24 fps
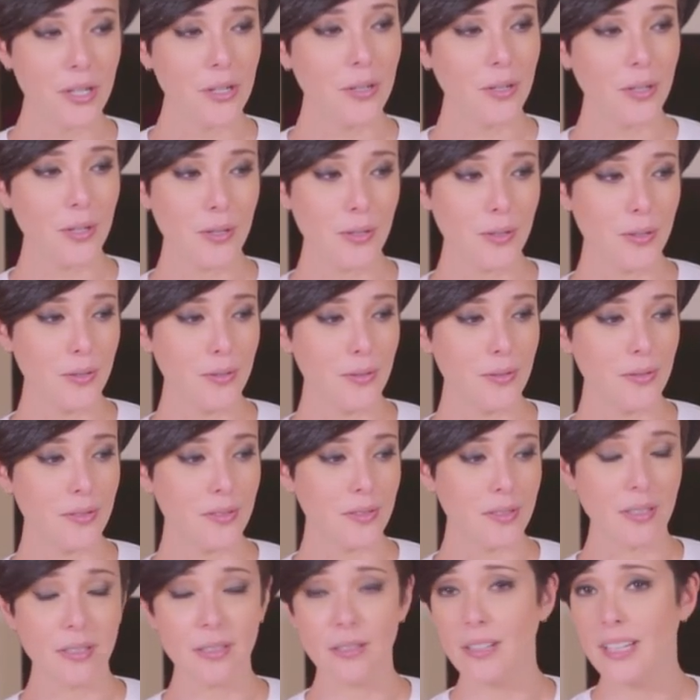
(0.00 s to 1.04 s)
can
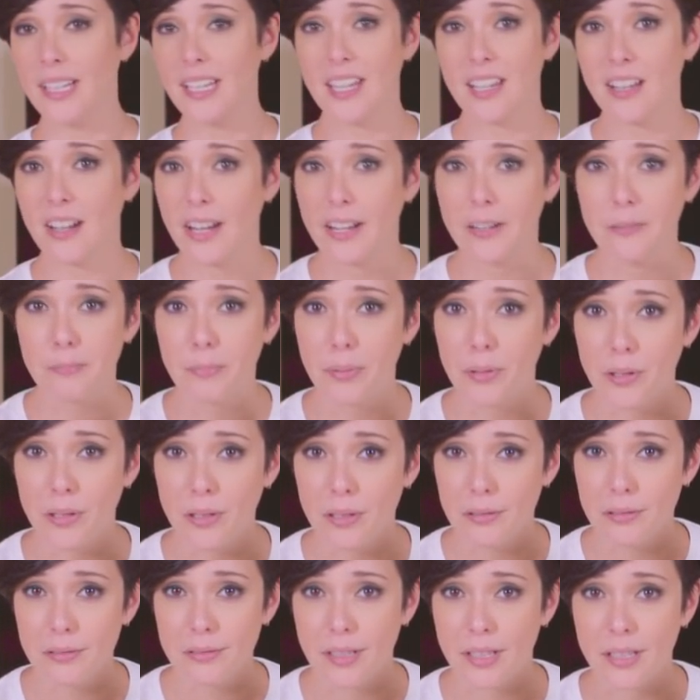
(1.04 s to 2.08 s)
use any kind of
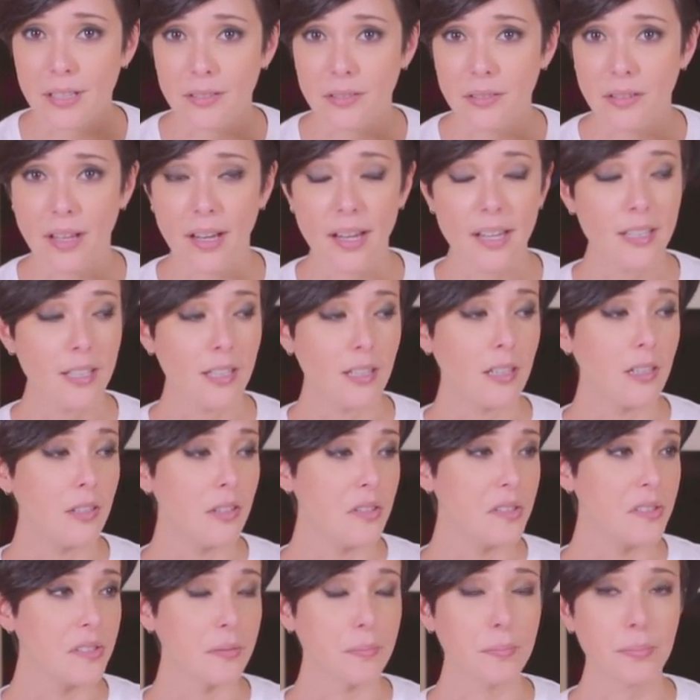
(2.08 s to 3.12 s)
ball that you like. You can
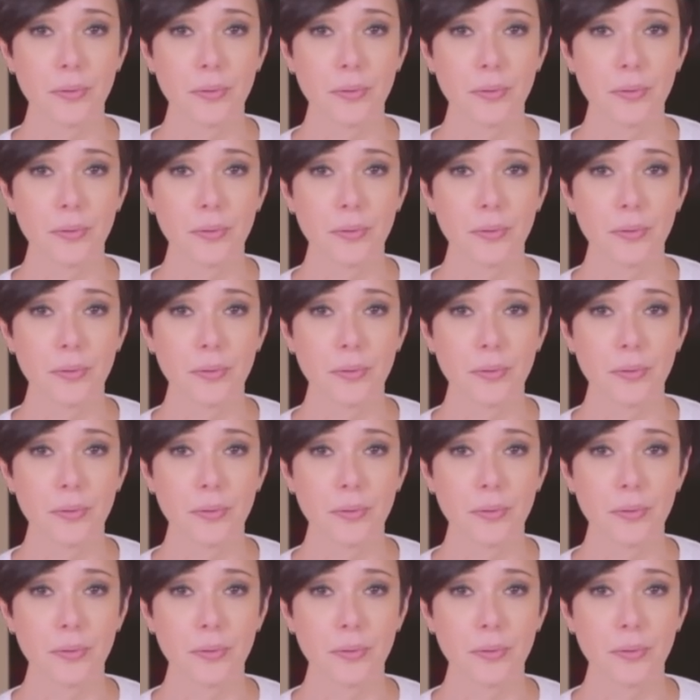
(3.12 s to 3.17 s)
use a